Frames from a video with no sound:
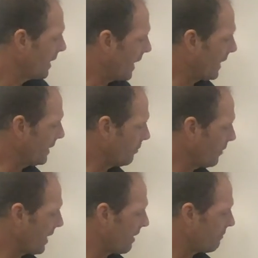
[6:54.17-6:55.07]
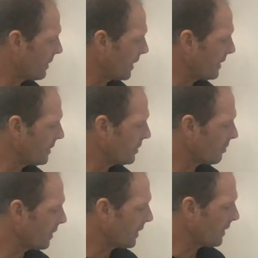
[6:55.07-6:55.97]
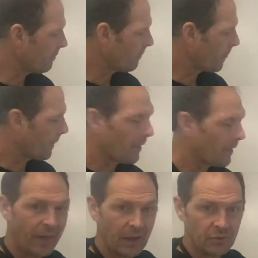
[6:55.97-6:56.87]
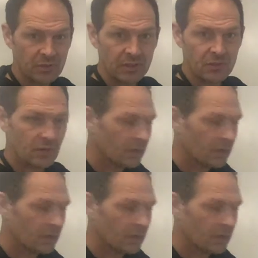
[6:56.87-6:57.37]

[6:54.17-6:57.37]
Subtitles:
And then we have 93 thousandths.